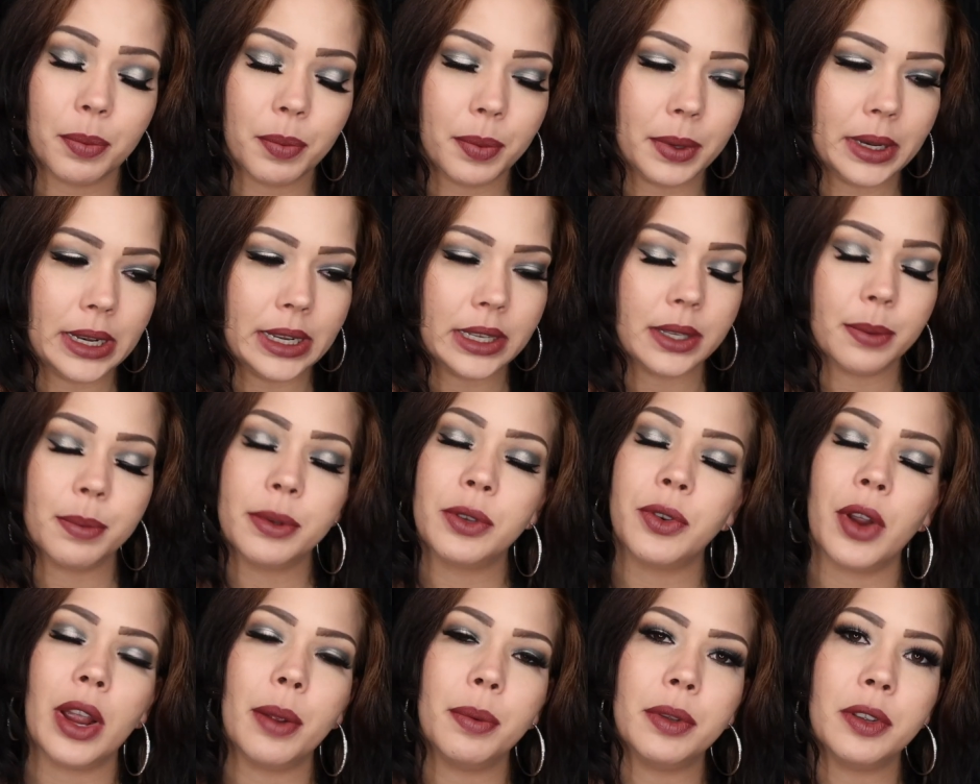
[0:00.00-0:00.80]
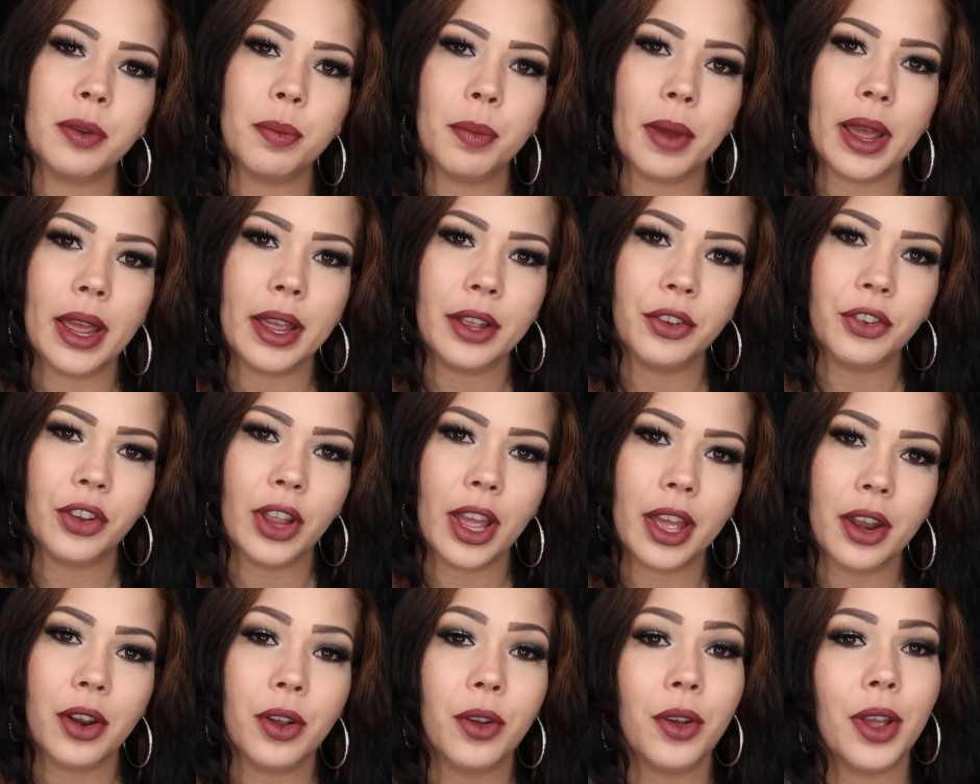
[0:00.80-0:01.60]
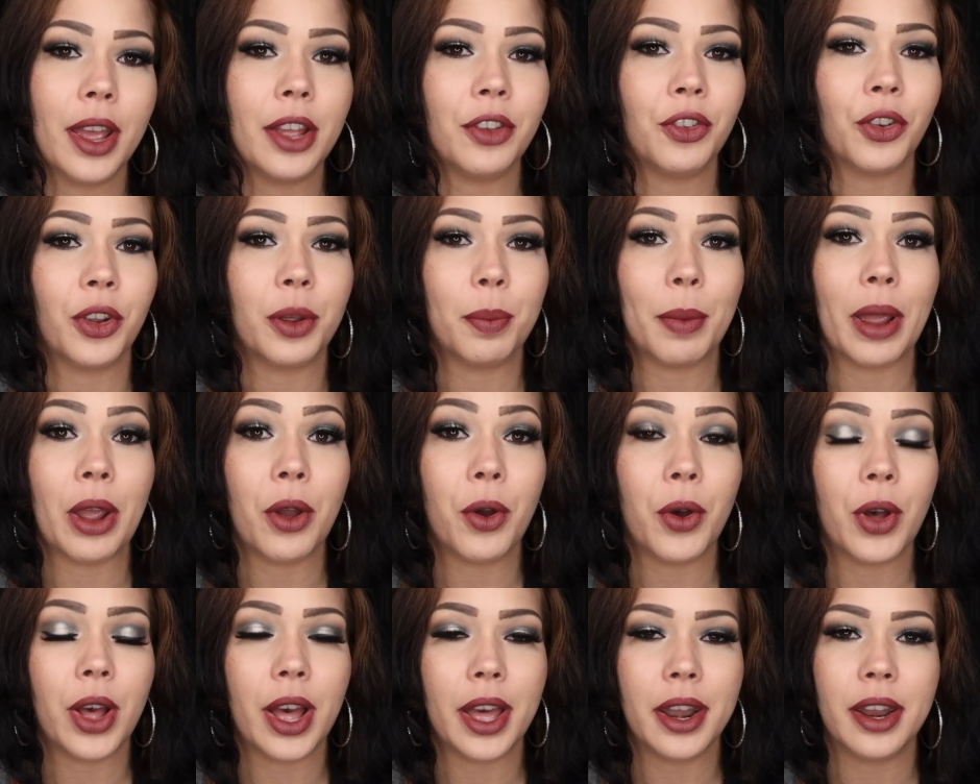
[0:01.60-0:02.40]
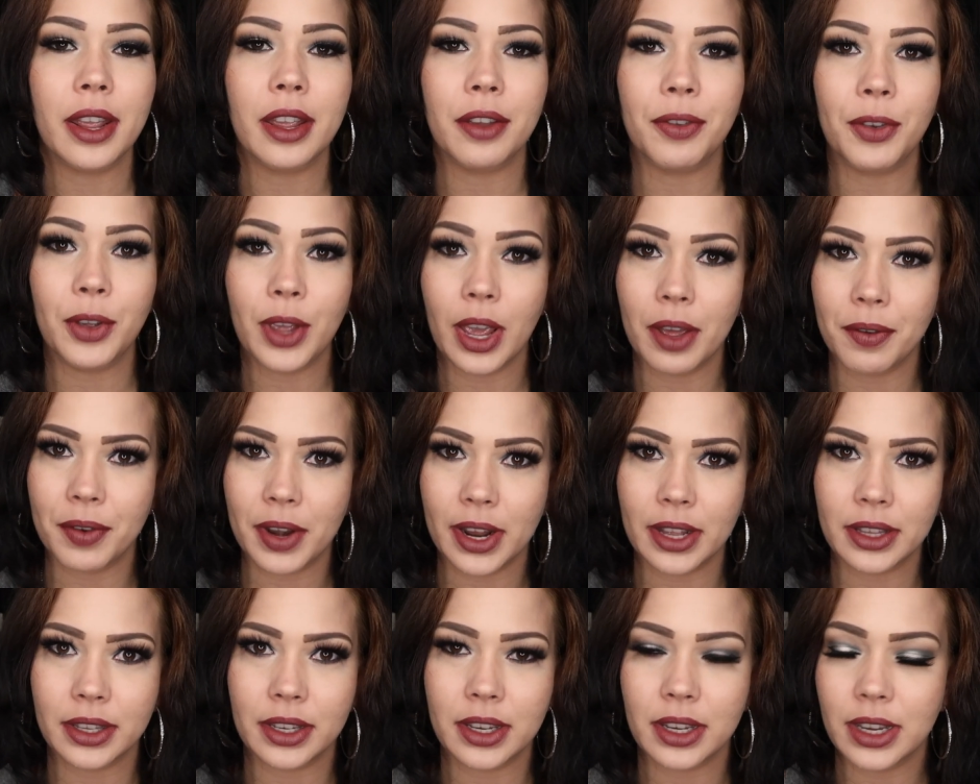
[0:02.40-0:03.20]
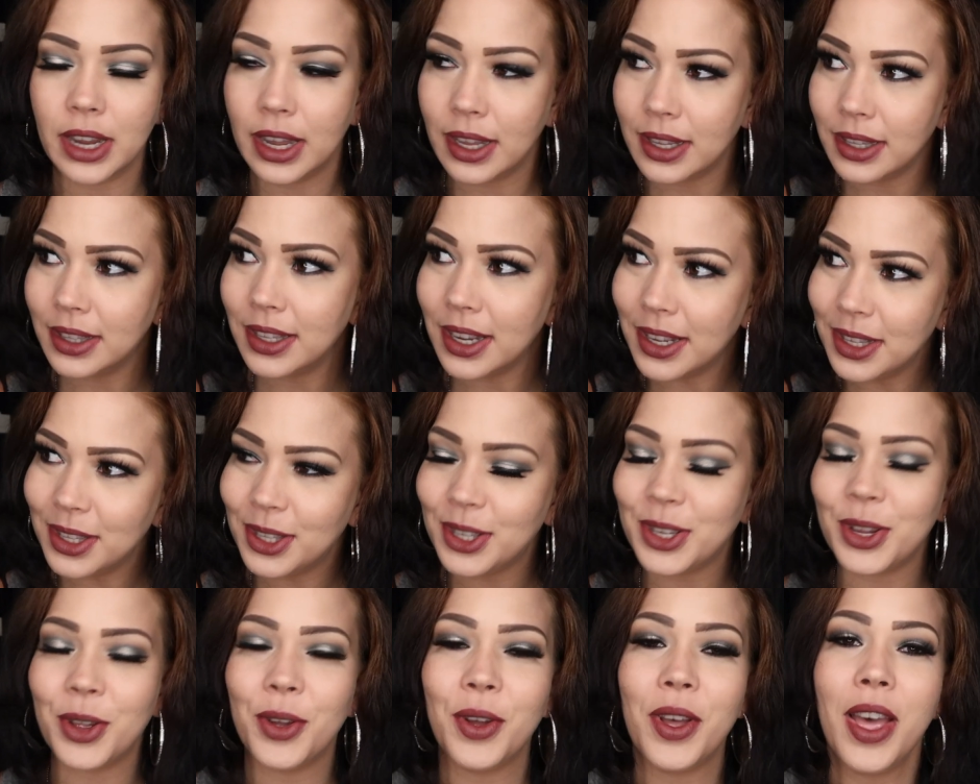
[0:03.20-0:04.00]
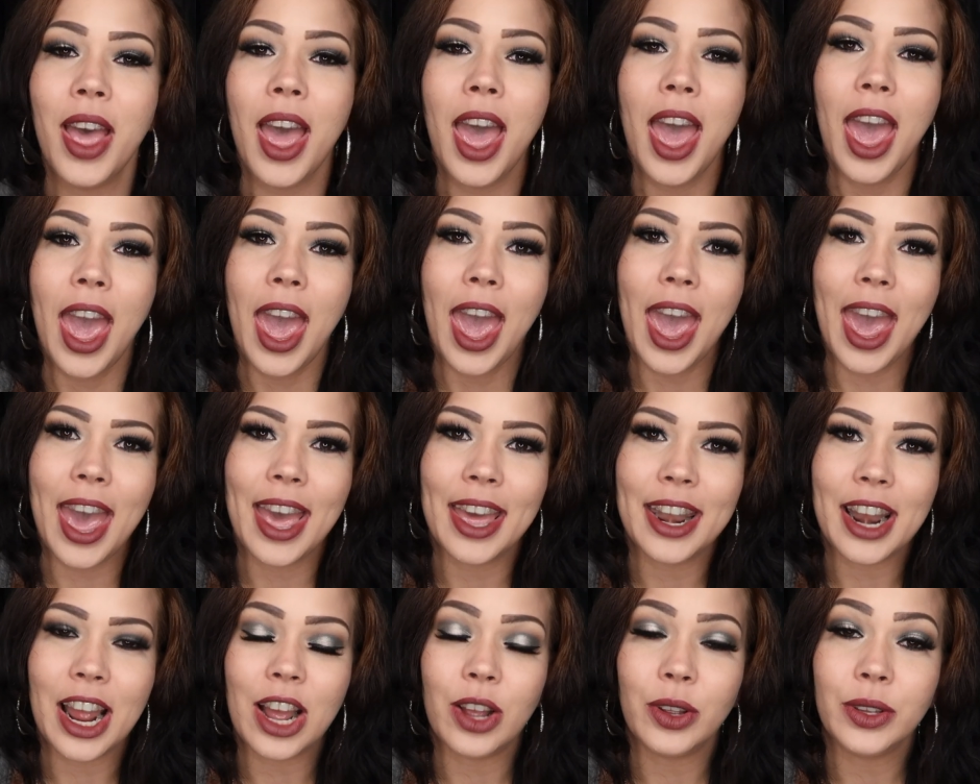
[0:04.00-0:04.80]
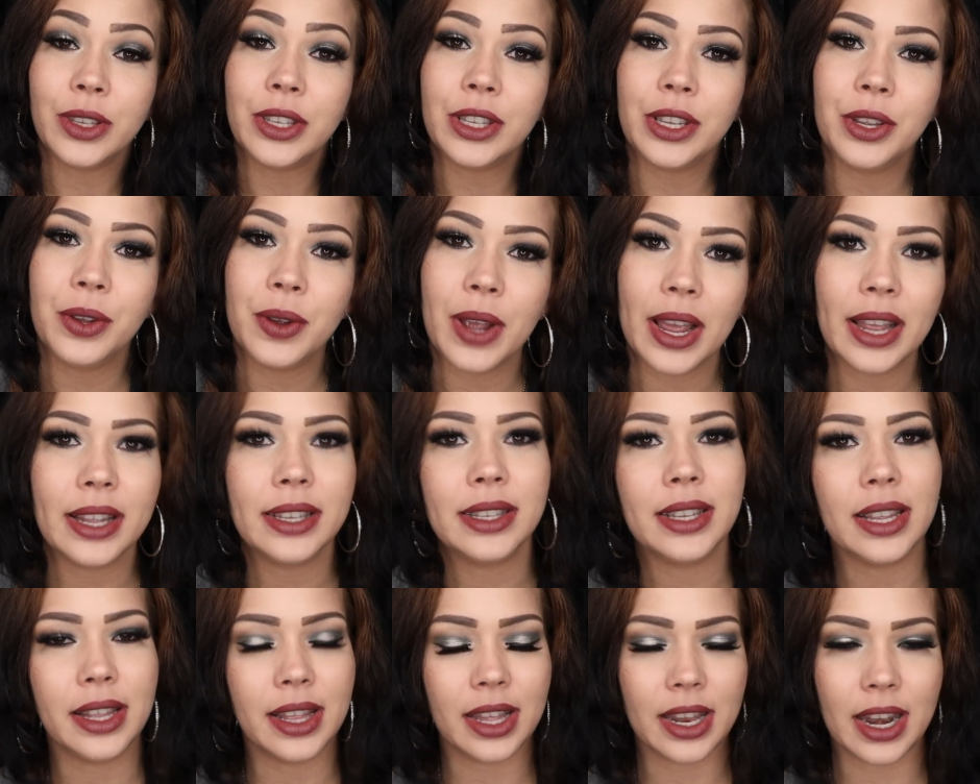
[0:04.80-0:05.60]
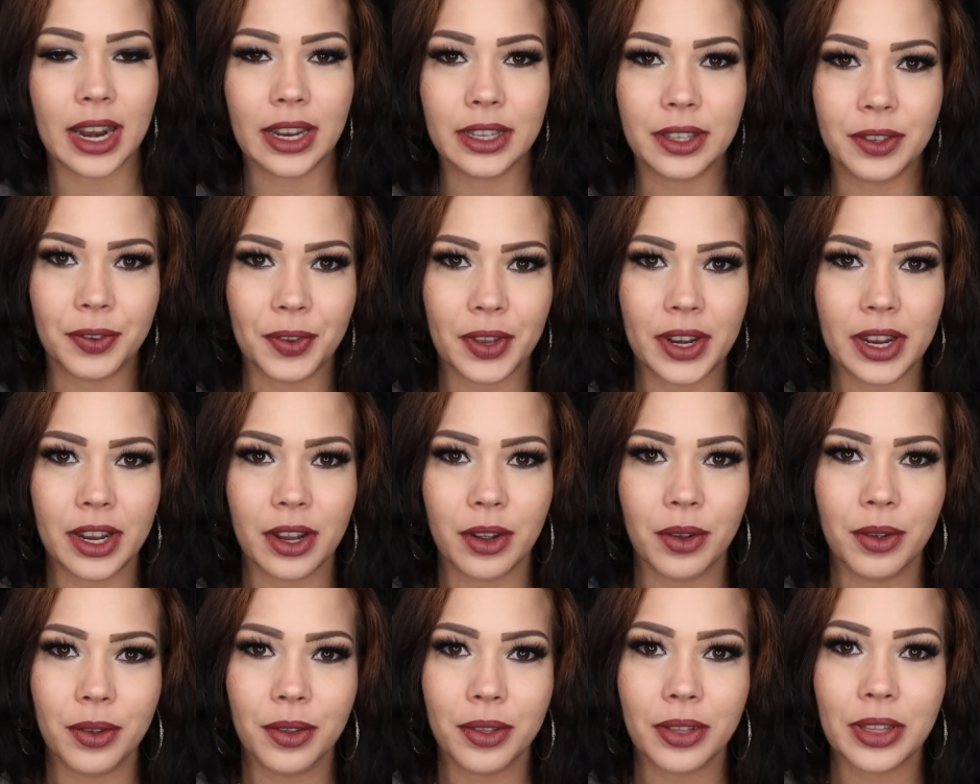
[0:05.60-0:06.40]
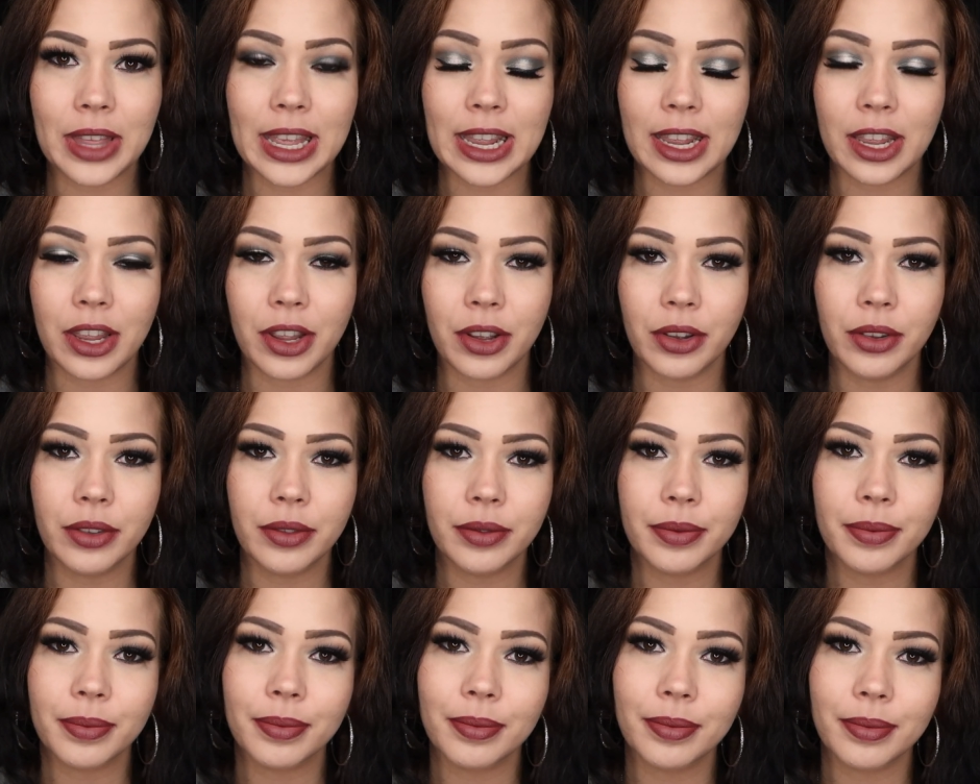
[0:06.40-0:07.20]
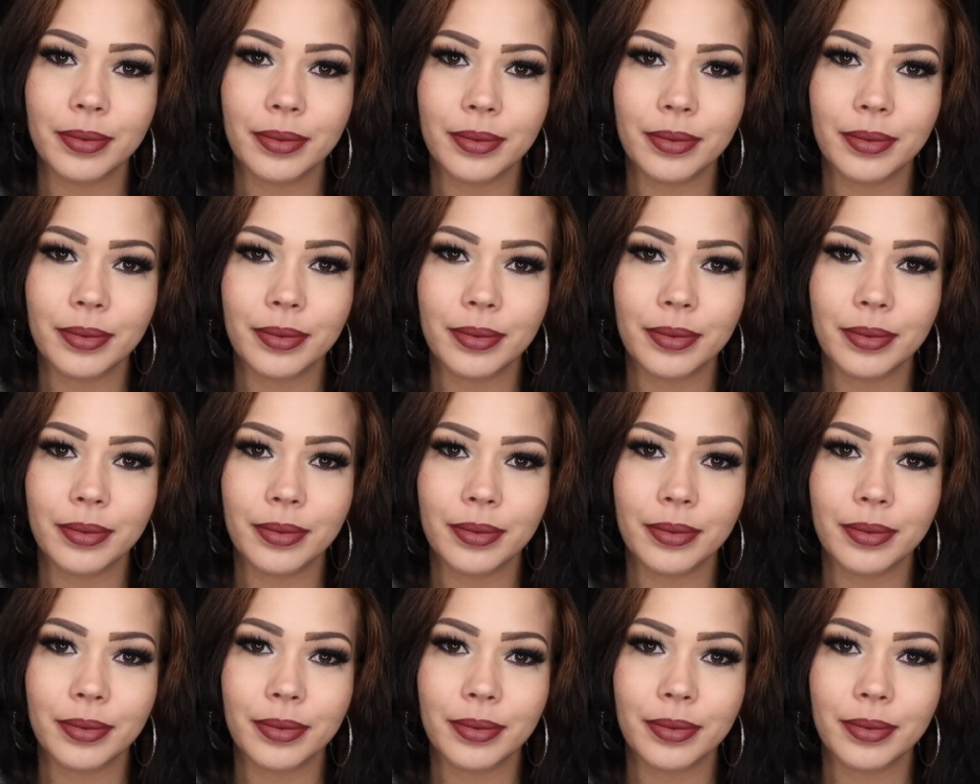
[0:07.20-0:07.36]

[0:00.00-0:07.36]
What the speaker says: Please subscribe to my channel and join my ohana if you have not yet done so, and I'll see you guys in the next video. Thank you.